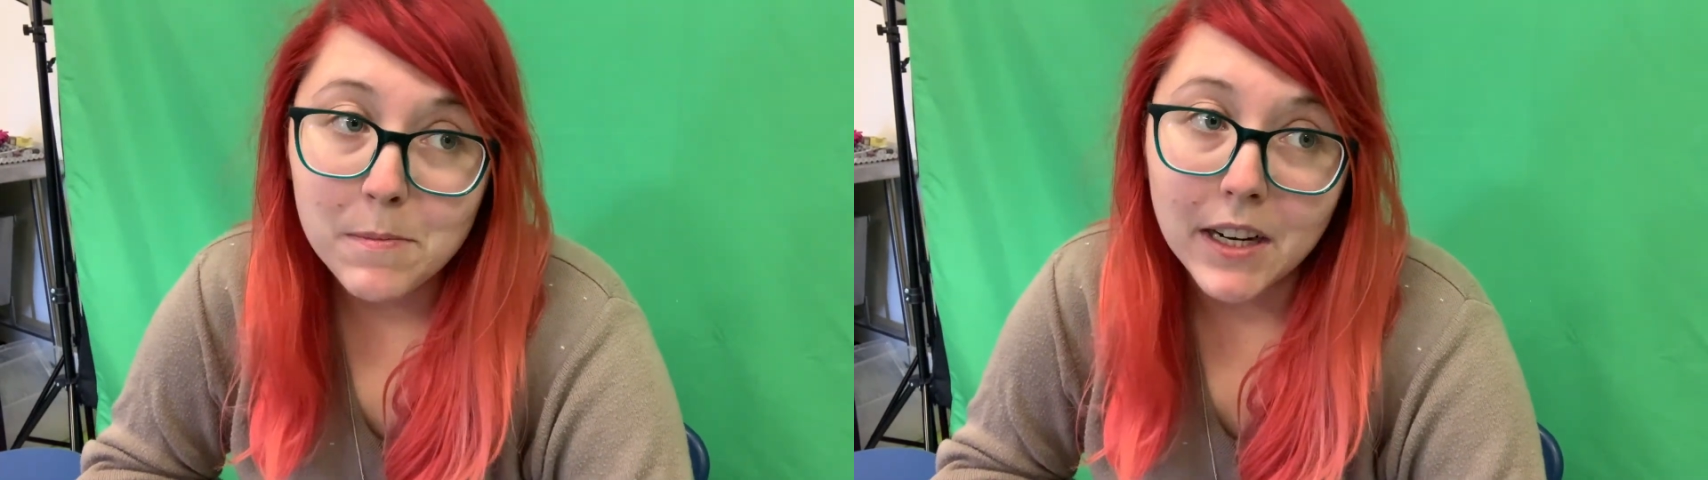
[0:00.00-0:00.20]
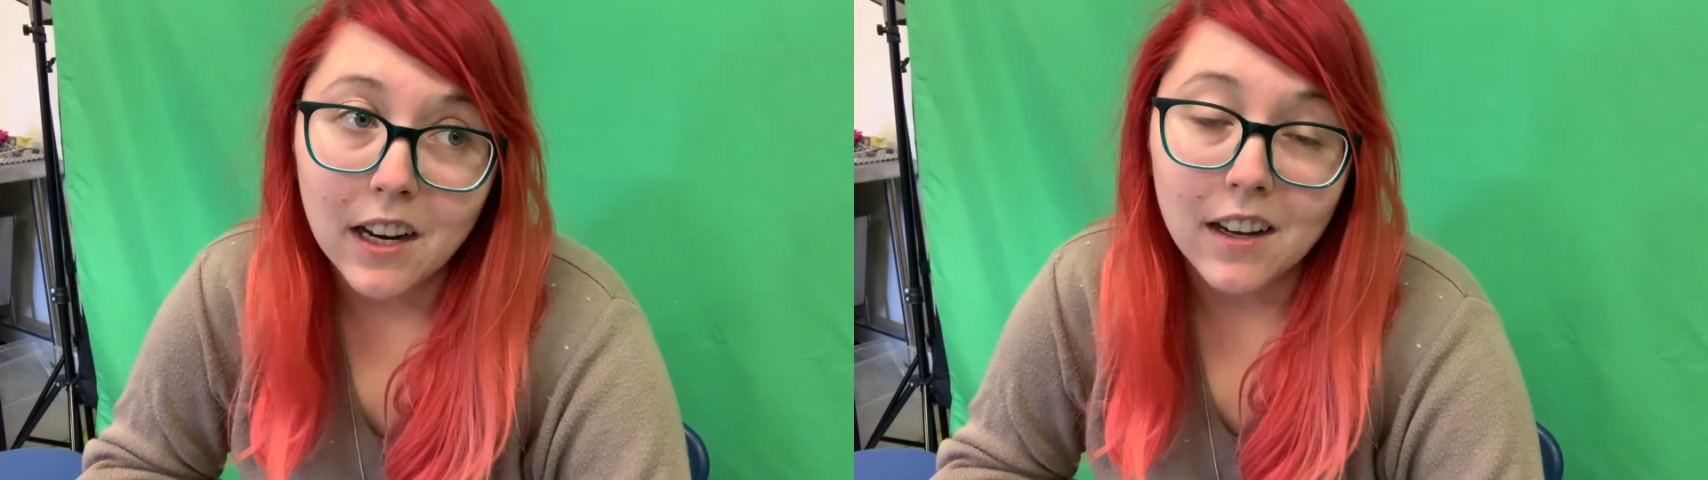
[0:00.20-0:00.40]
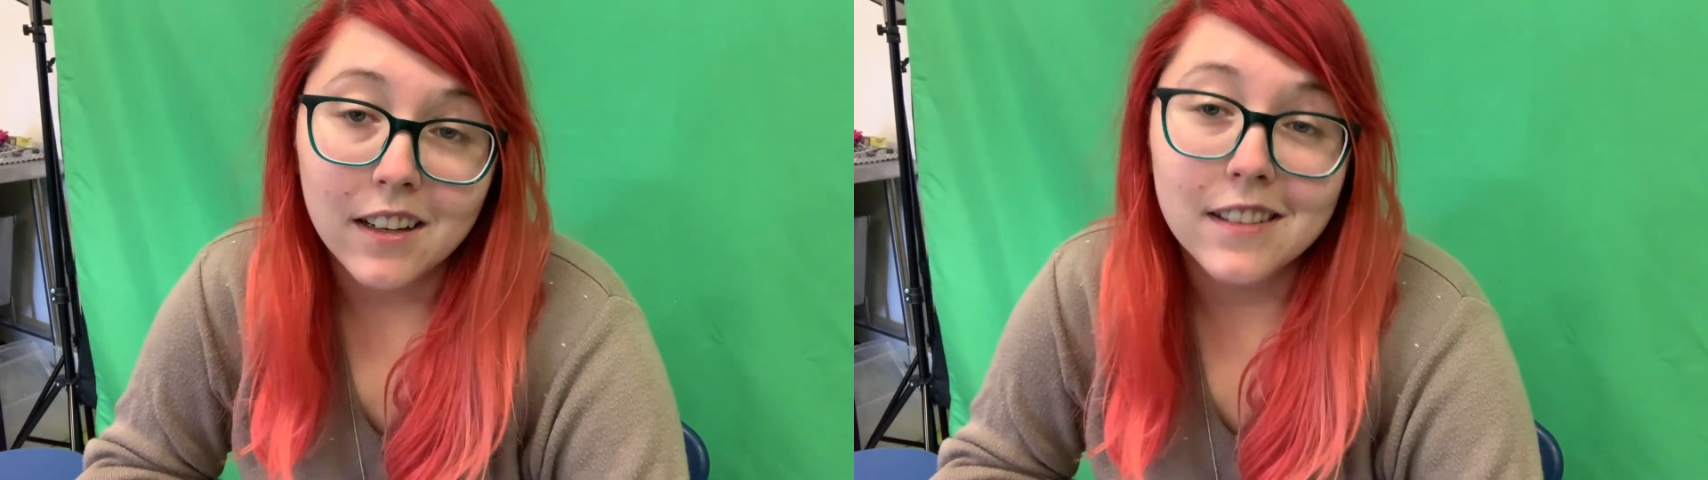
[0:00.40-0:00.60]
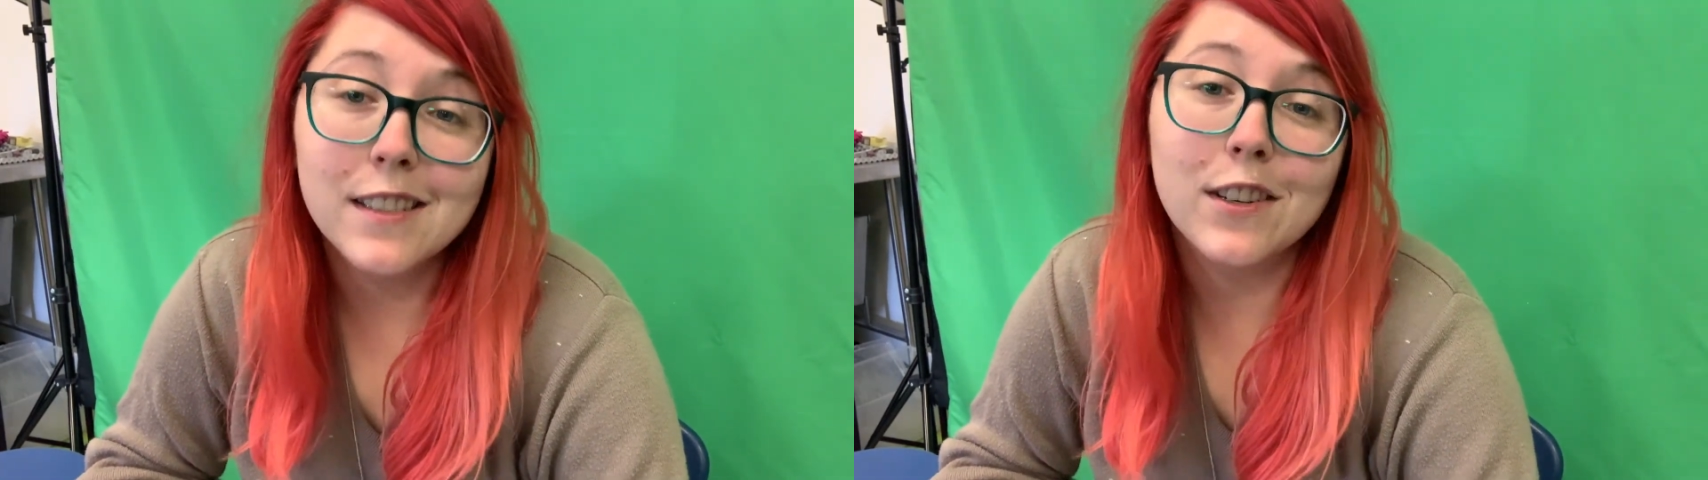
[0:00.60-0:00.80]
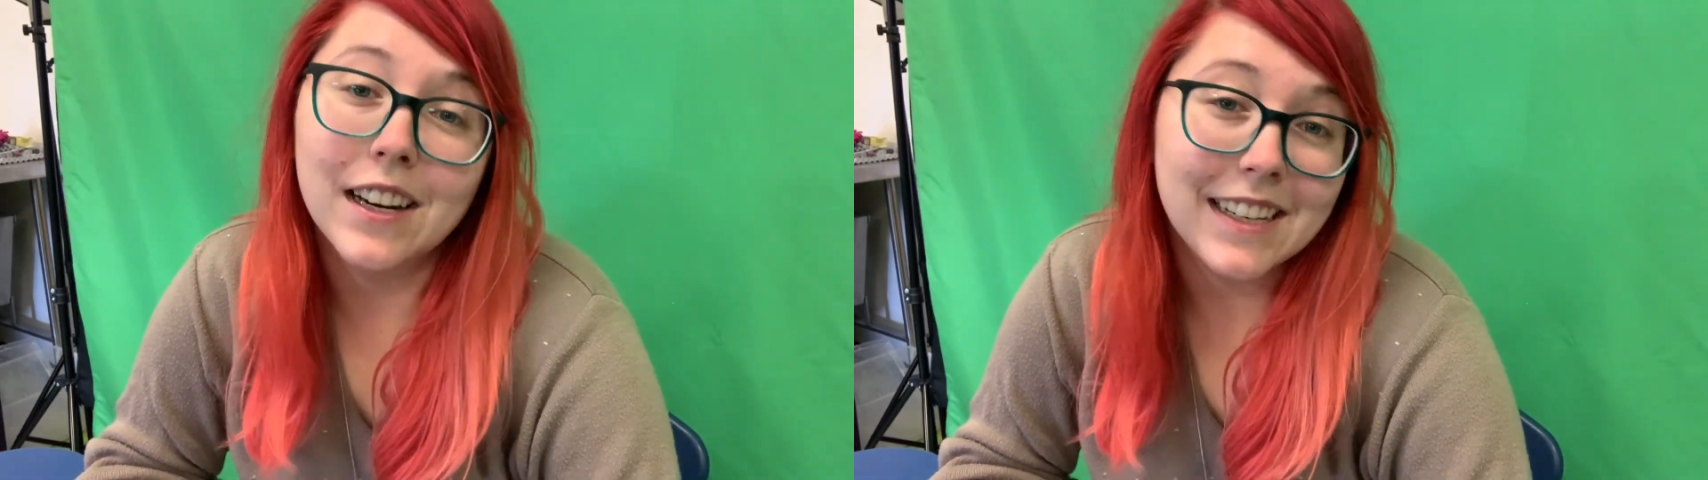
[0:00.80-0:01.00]
because
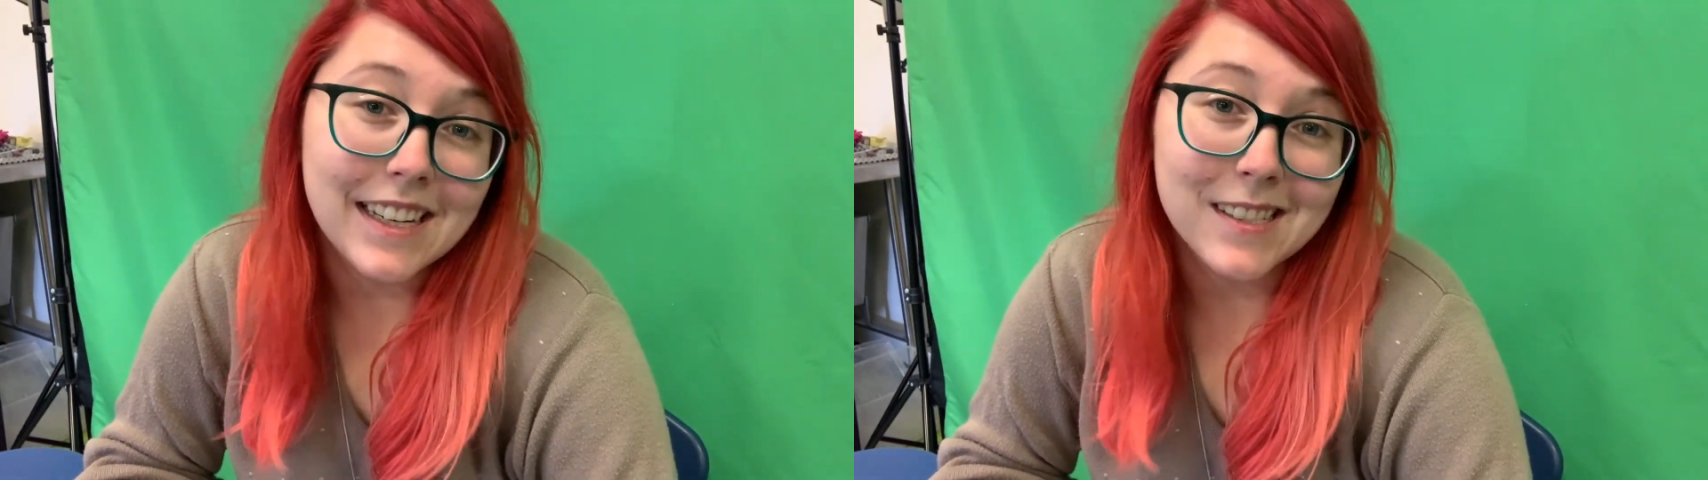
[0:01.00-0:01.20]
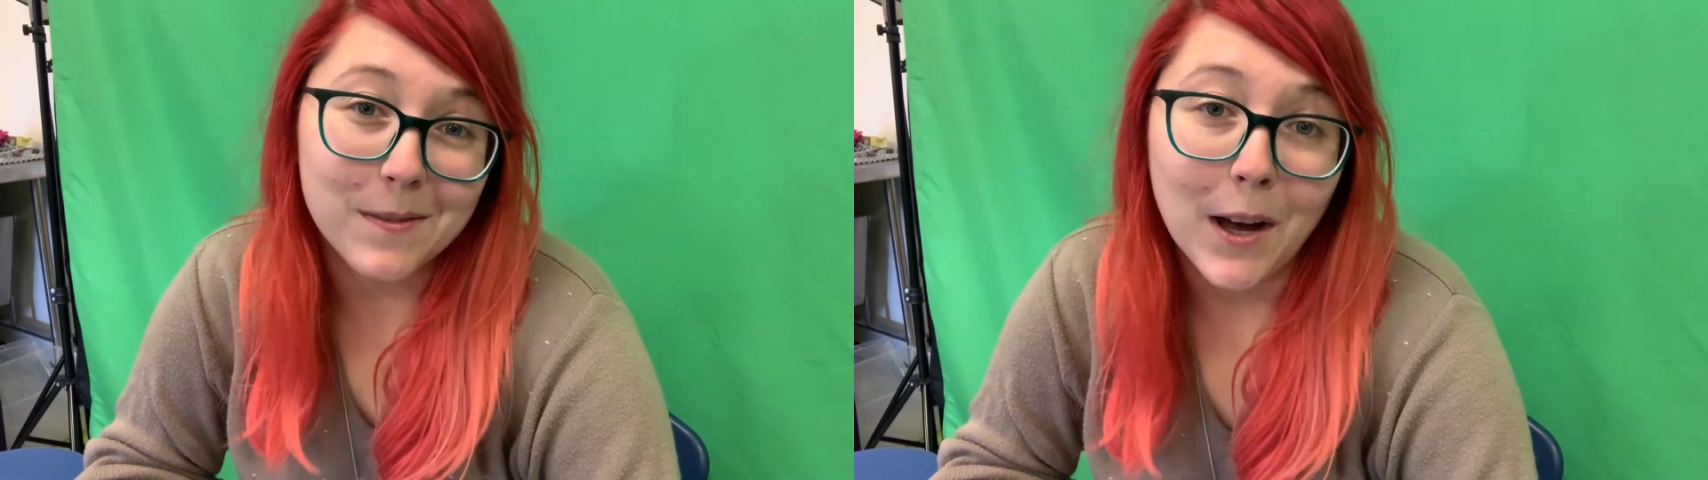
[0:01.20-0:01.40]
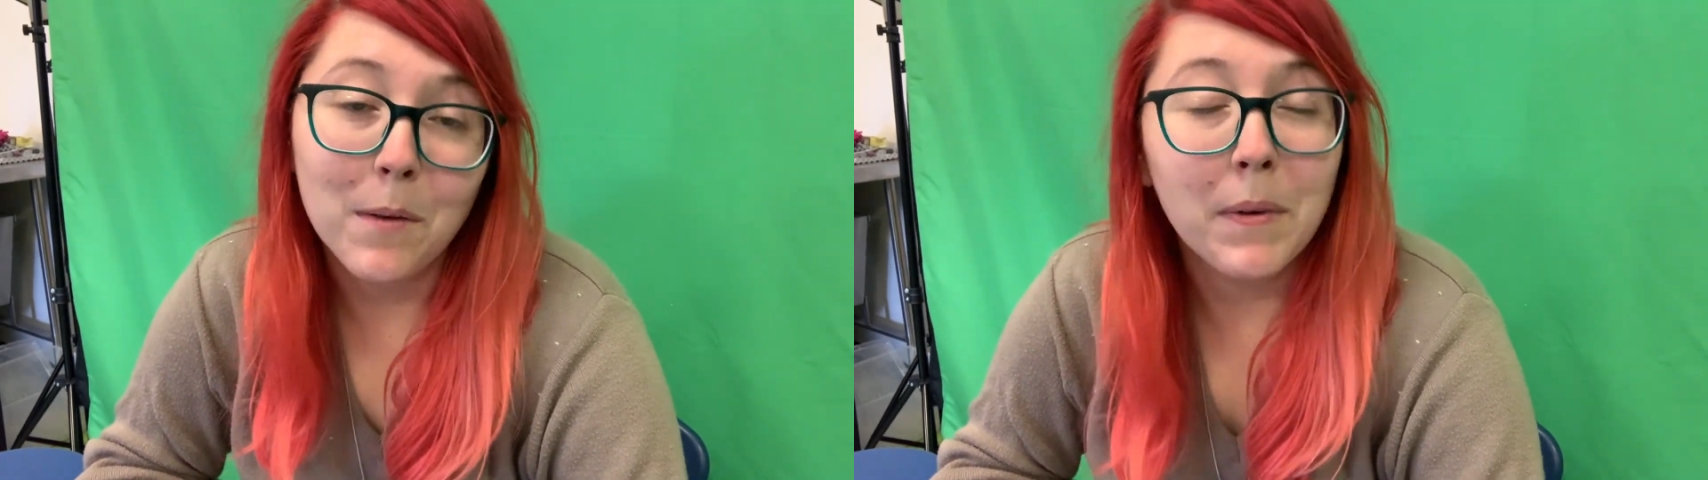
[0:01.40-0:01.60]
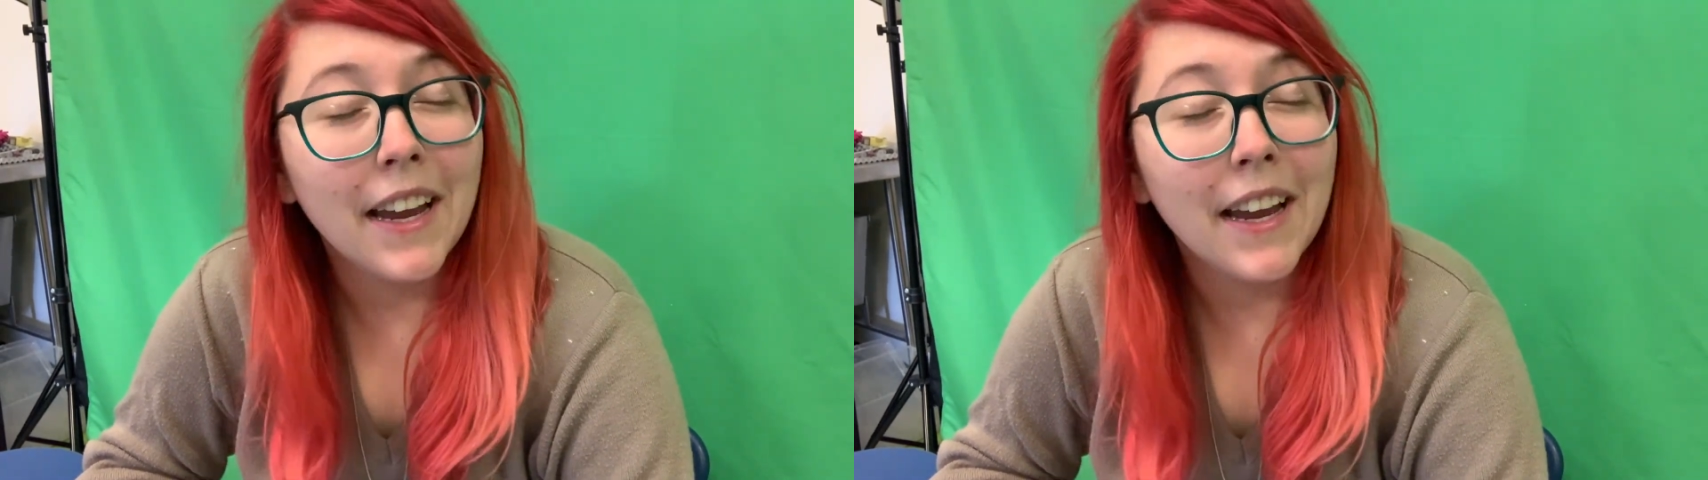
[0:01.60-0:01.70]
you're gonna need some help,